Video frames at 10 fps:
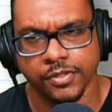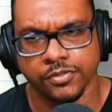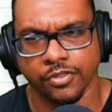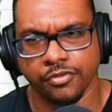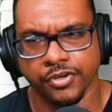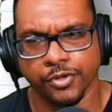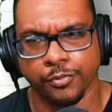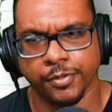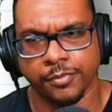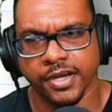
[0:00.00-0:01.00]
So 3,
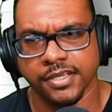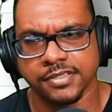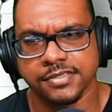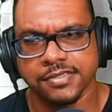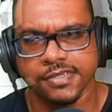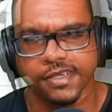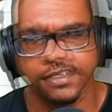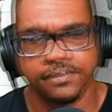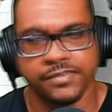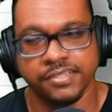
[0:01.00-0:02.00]
open brackets,
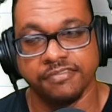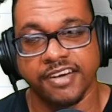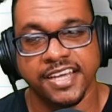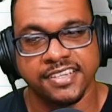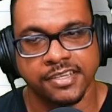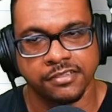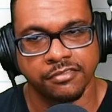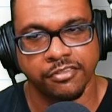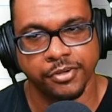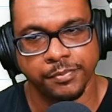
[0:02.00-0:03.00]
divide
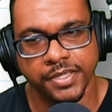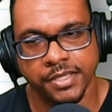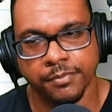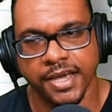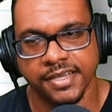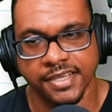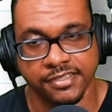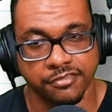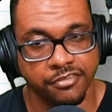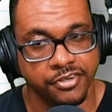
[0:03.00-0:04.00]
negative 3p by
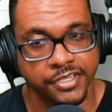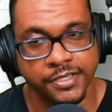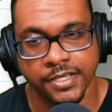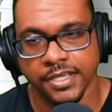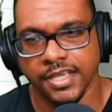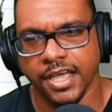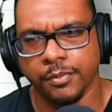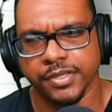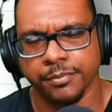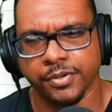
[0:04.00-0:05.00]
negative 3, and
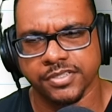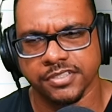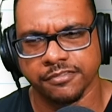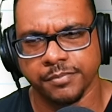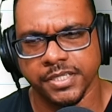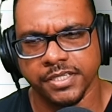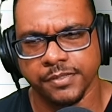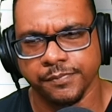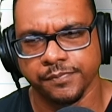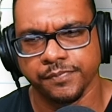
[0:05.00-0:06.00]
we get positive
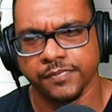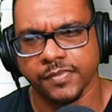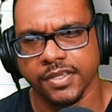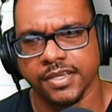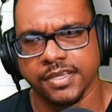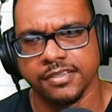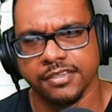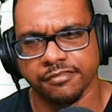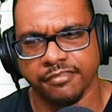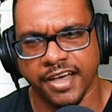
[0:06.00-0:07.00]
p.
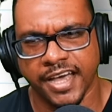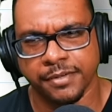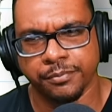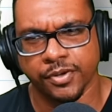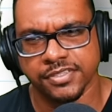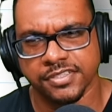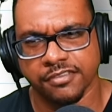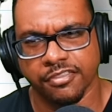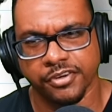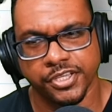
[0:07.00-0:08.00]
Divide
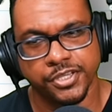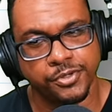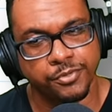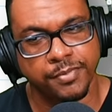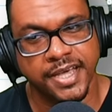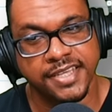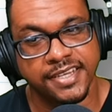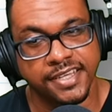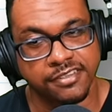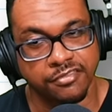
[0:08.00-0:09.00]
positive 3q by
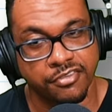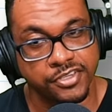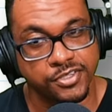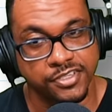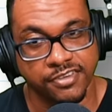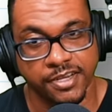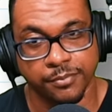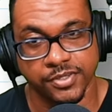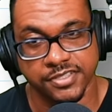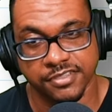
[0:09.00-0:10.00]
negative 3. So you divide a
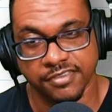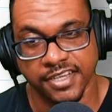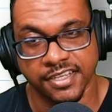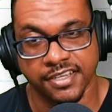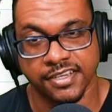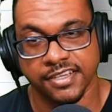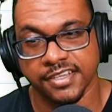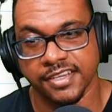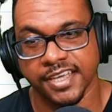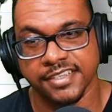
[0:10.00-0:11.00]
positive and a
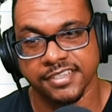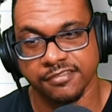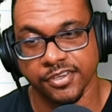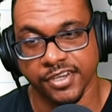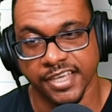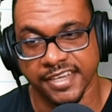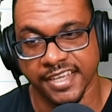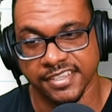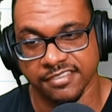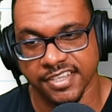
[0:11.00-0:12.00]
negative, you're going to get a
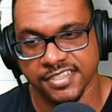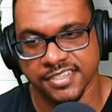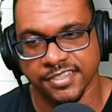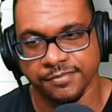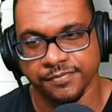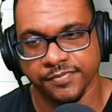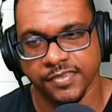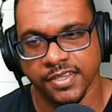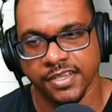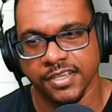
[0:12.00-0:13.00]
negative answer.
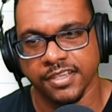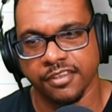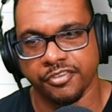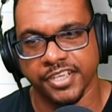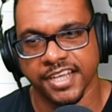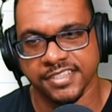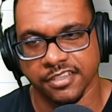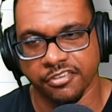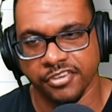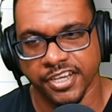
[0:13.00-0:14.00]
3 cancel
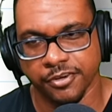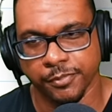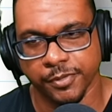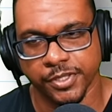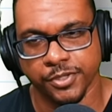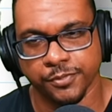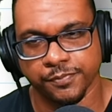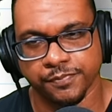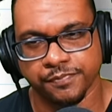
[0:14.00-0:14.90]
3 and remove q.